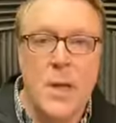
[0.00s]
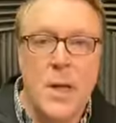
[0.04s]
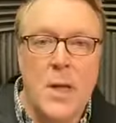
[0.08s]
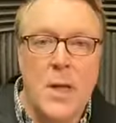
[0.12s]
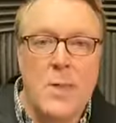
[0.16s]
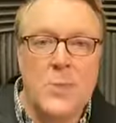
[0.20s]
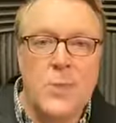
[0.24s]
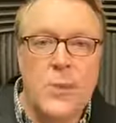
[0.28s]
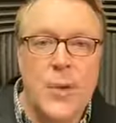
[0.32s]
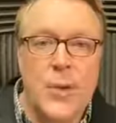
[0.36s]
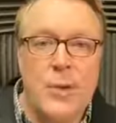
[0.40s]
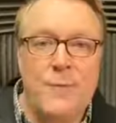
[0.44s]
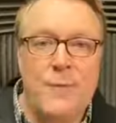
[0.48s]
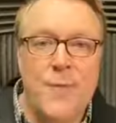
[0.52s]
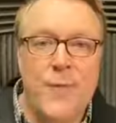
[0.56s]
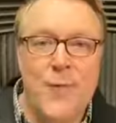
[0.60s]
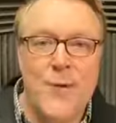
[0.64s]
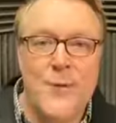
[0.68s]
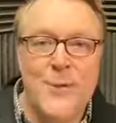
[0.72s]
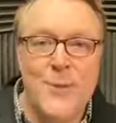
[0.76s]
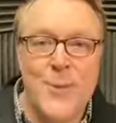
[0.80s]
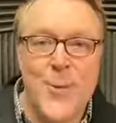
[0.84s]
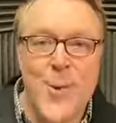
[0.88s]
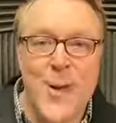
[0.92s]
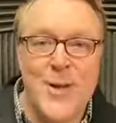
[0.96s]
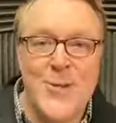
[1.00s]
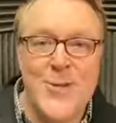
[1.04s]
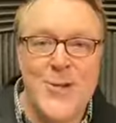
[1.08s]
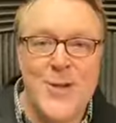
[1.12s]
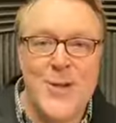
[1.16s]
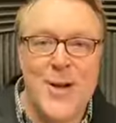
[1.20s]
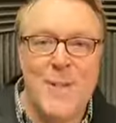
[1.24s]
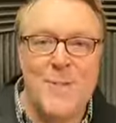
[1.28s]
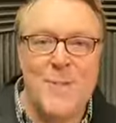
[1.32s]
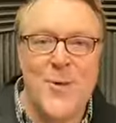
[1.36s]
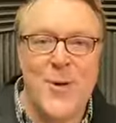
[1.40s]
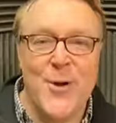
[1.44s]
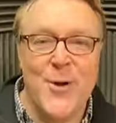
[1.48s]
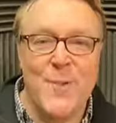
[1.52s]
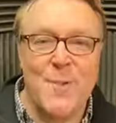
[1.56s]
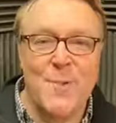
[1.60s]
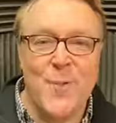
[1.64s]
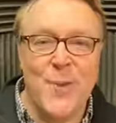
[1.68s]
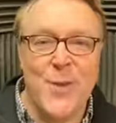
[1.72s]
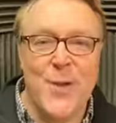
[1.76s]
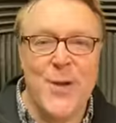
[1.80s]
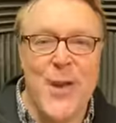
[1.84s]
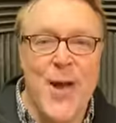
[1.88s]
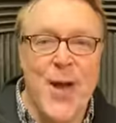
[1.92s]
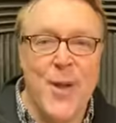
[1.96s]
So the first question I'm going to
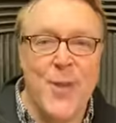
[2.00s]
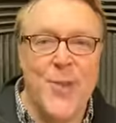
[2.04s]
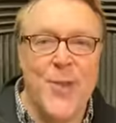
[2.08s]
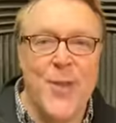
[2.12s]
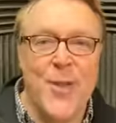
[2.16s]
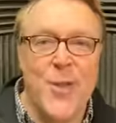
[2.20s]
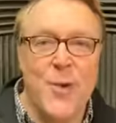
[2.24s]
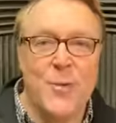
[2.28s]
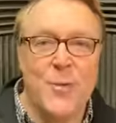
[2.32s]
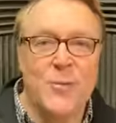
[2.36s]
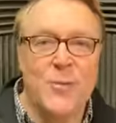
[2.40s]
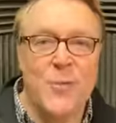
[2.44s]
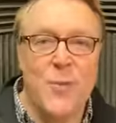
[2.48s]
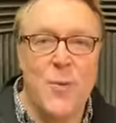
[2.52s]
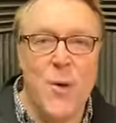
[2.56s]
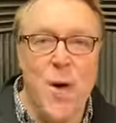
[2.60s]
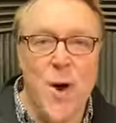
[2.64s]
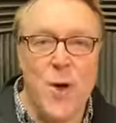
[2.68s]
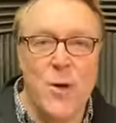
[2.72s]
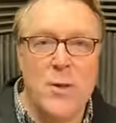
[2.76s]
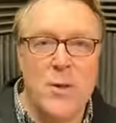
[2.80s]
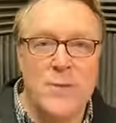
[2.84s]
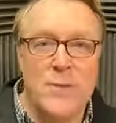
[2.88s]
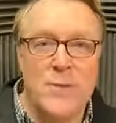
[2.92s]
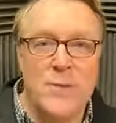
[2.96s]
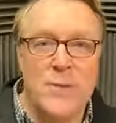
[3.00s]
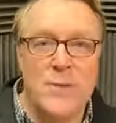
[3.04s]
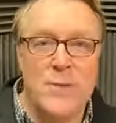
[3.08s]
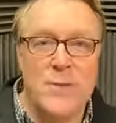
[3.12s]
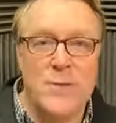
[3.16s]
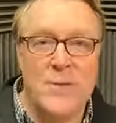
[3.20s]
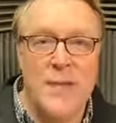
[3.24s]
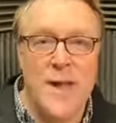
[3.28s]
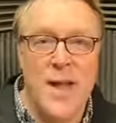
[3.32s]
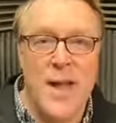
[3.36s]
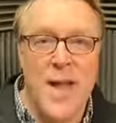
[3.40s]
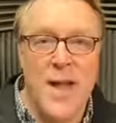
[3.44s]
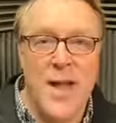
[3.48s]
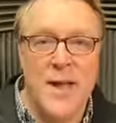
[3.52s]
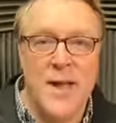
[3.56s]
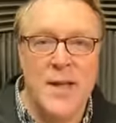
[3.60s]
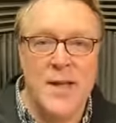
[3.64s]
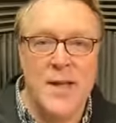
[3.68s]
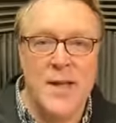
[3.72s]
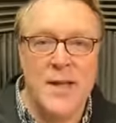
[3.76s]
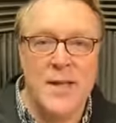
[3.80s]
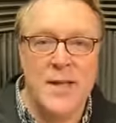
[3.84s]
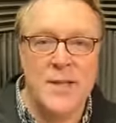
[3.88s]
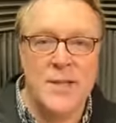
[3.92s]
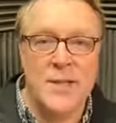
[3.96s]
put out there to all of you today
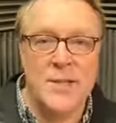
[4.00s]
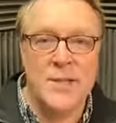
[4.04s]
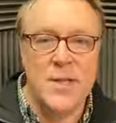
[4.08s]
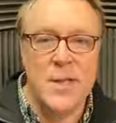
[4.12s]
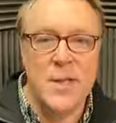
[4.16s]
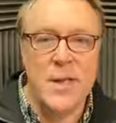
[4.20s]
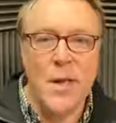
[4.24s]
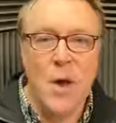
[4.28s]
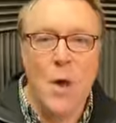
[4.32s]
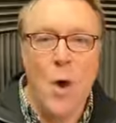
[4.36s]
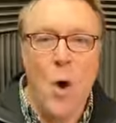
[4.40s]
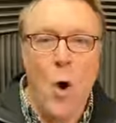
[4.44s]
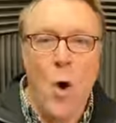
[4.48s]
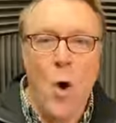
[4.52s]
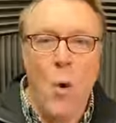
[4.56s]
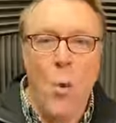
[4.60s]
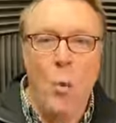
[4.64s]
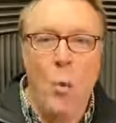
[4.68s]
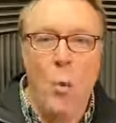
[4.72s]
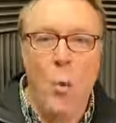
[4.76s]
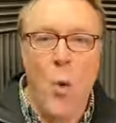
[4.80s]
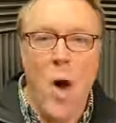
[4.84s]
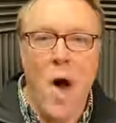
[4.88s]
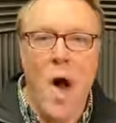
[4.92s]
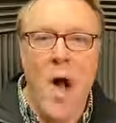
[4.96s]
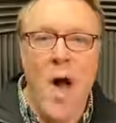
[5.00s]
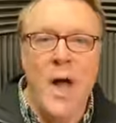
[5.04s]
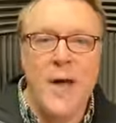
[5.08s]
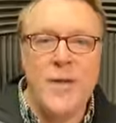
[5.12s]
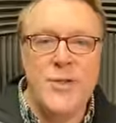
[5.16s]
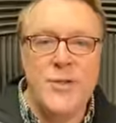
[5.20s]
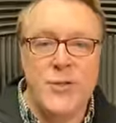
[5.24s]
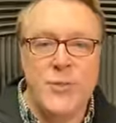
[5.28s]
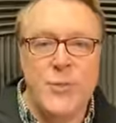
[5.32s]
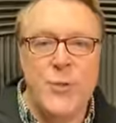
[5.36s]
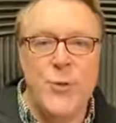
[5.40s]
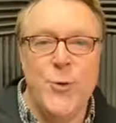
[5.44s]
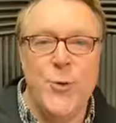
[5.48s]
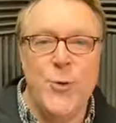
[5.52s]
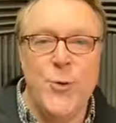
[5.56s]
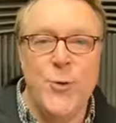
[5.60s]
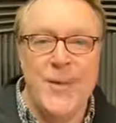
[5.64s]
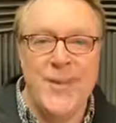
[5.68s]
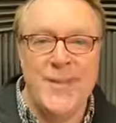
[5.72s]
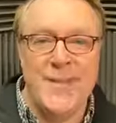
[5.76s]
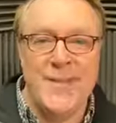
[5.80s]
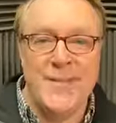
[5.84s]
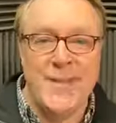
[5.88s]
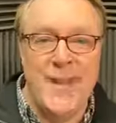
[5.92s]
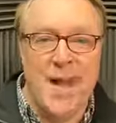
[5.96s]
is, why do
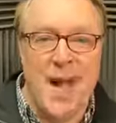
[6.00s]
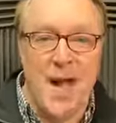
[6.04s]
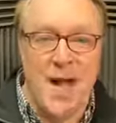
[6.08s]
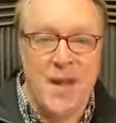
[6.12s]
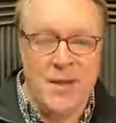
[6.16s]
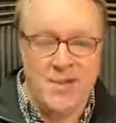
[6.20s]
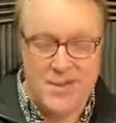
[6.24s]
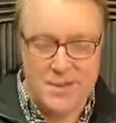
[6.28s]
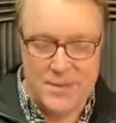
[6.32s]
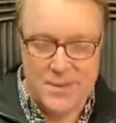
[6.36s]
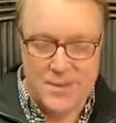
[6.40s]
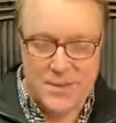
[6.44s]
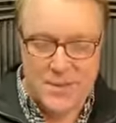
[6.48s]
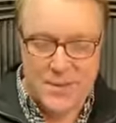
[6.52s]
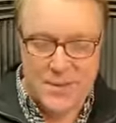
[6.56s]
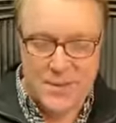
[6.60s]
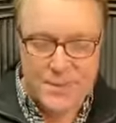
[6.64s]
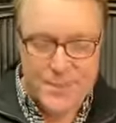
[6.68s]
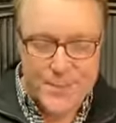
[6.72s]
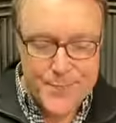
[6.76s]
we test?